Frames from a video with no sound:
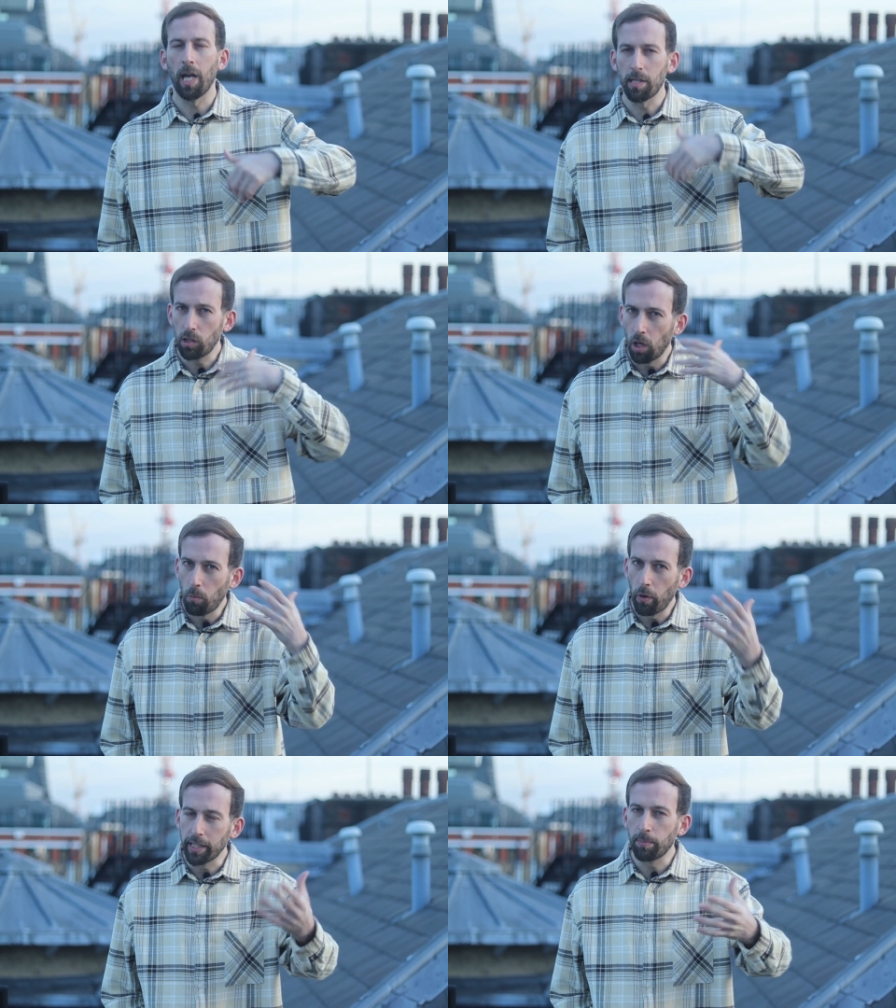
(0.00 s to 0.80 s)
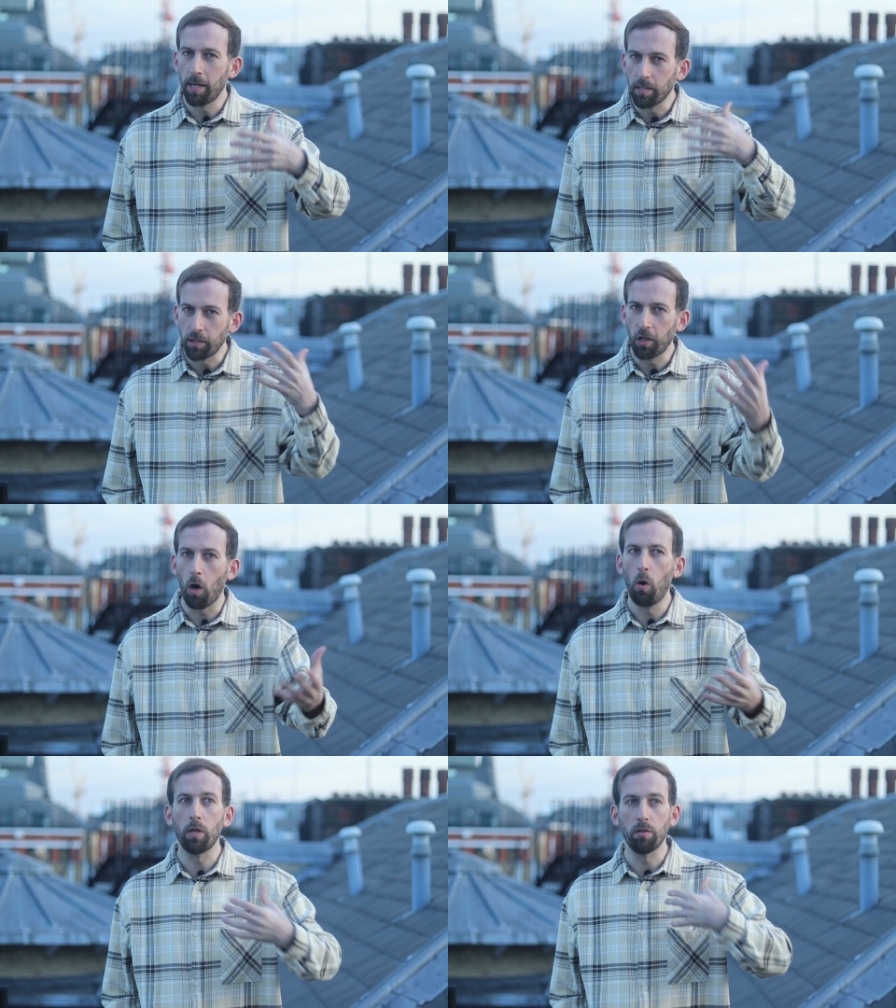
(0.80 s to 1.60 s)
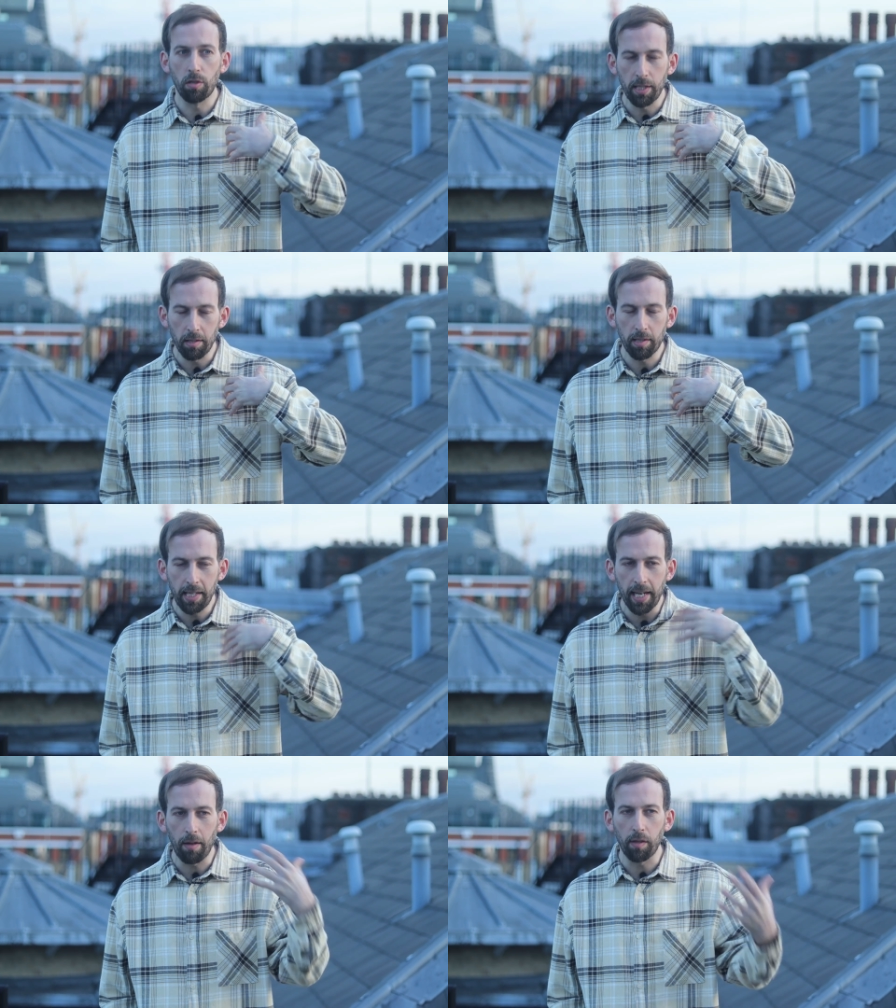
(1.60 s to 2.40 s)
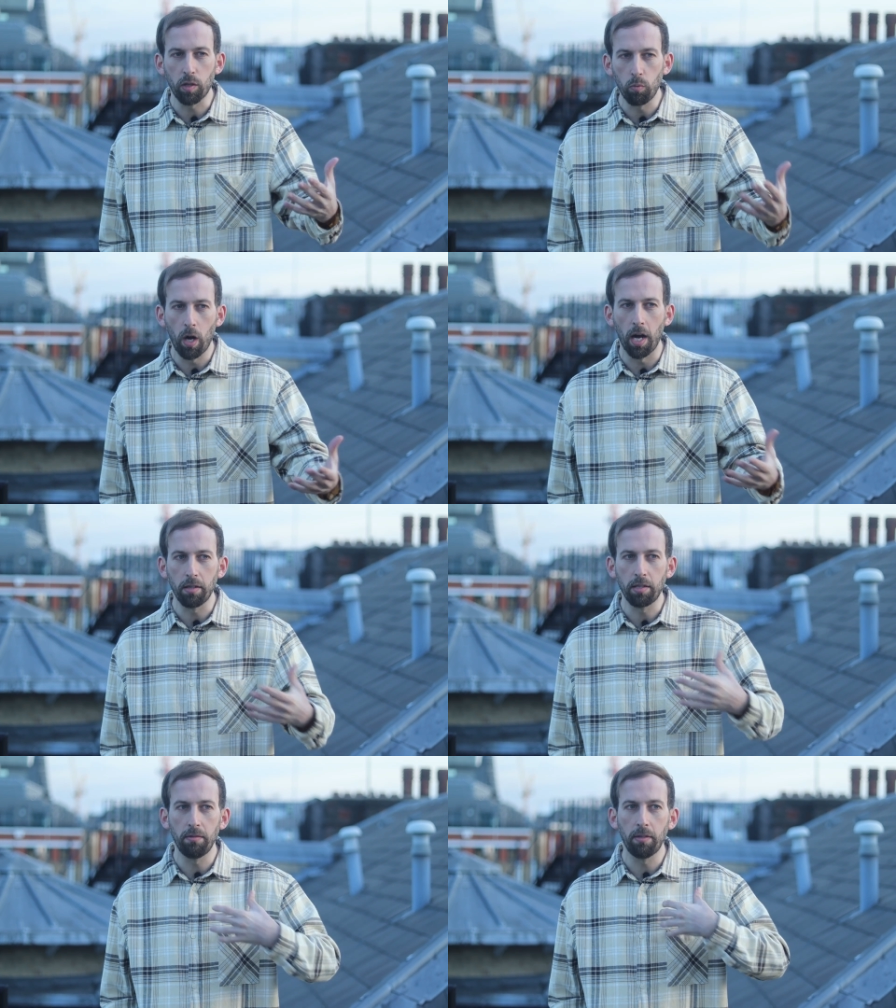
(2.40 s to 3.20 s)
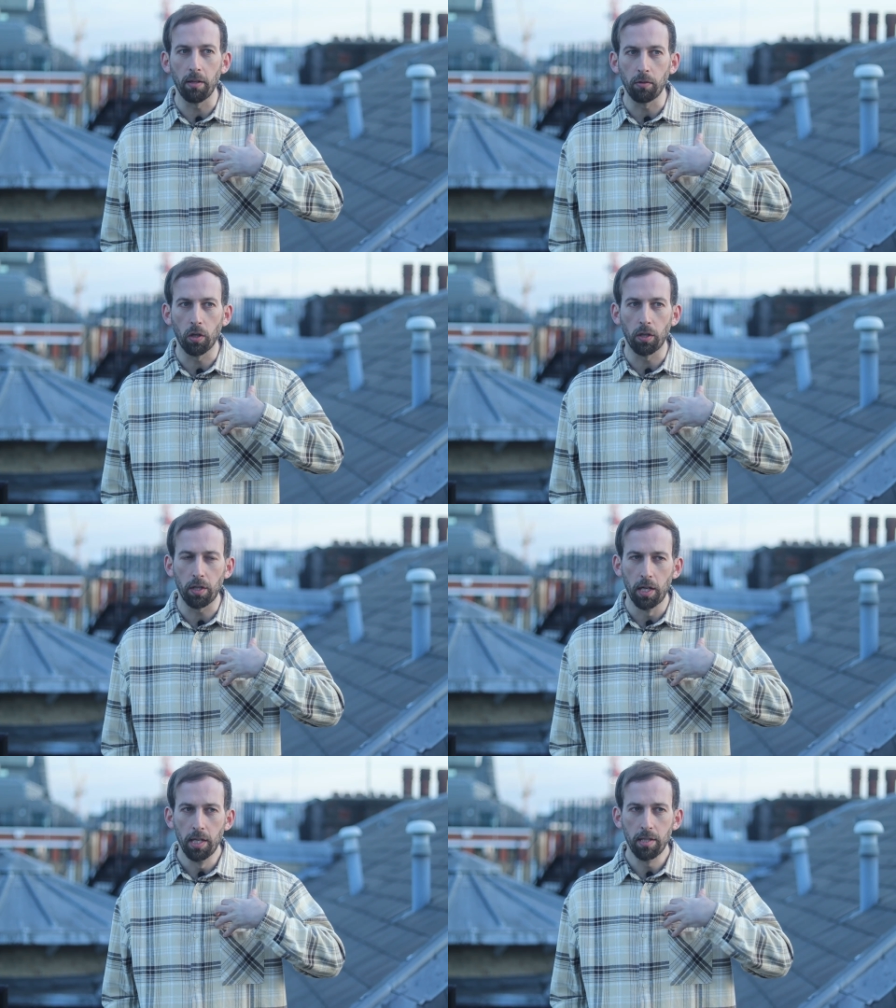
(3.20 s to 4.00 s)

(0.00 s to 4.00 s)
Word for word: As I got more experience and got older and seen how this worked and, and got the